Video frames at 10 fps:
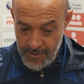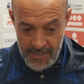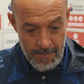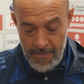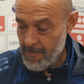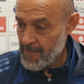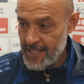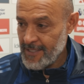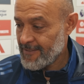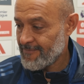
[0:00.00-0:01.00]
to step up
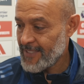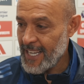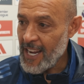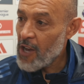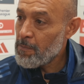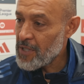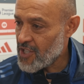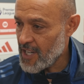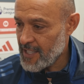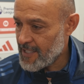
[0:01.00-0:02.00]
and help
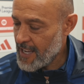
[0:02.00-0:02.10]
each other.